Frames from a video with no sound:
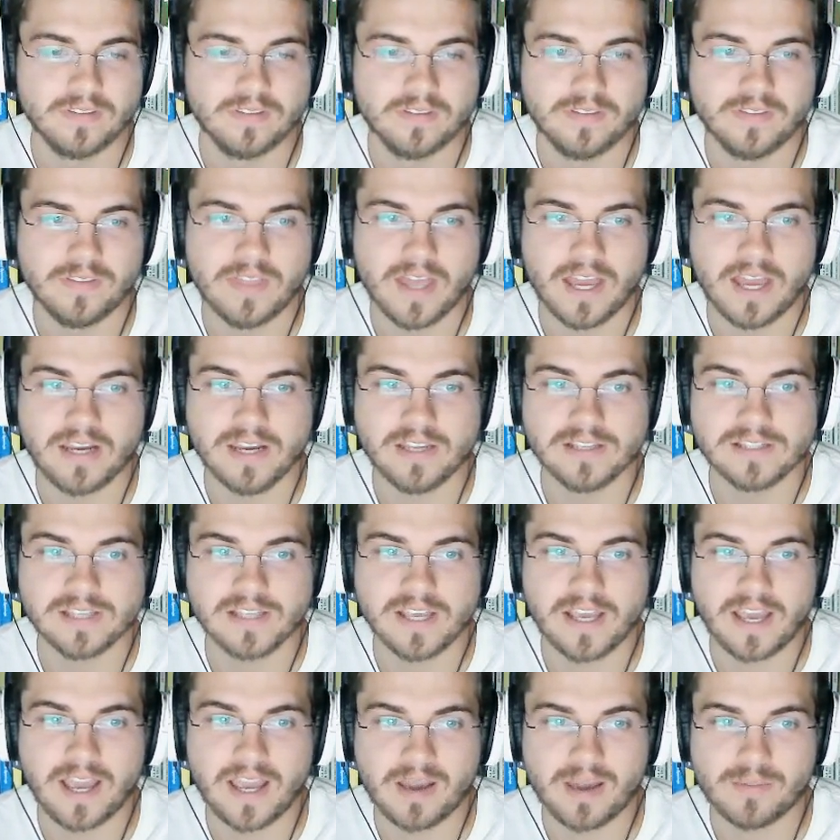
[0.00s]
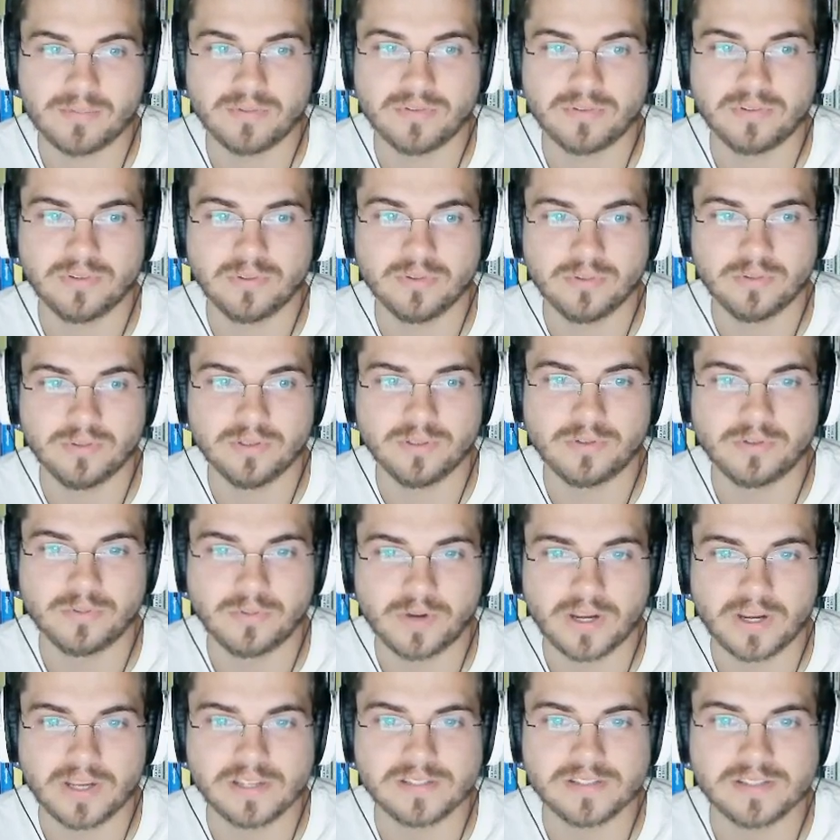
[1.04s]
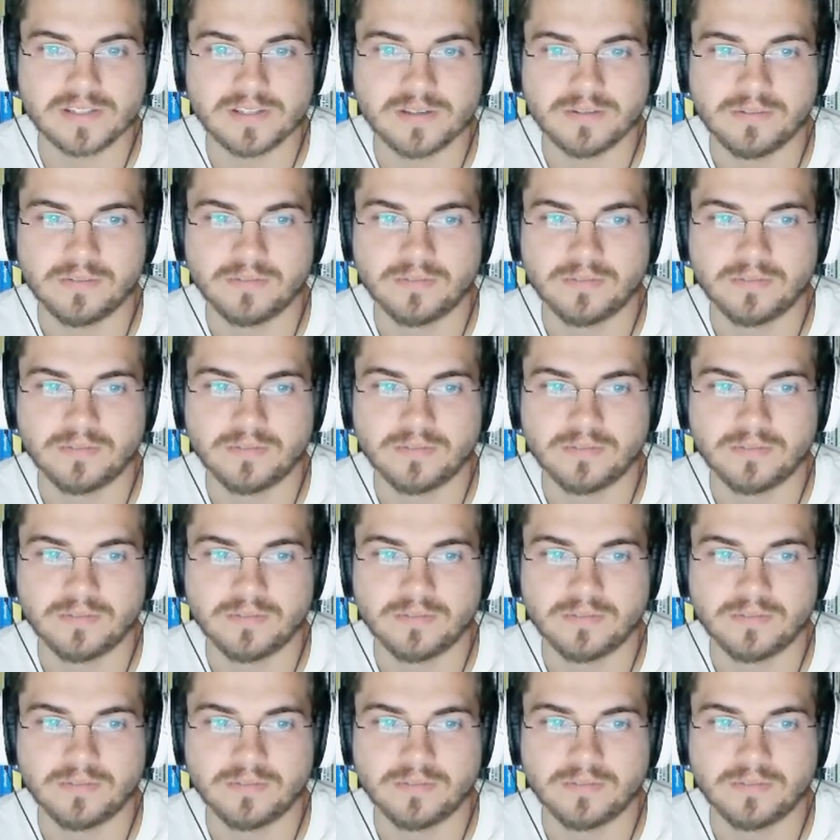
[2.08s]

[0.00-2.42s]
That is absolutely crazy.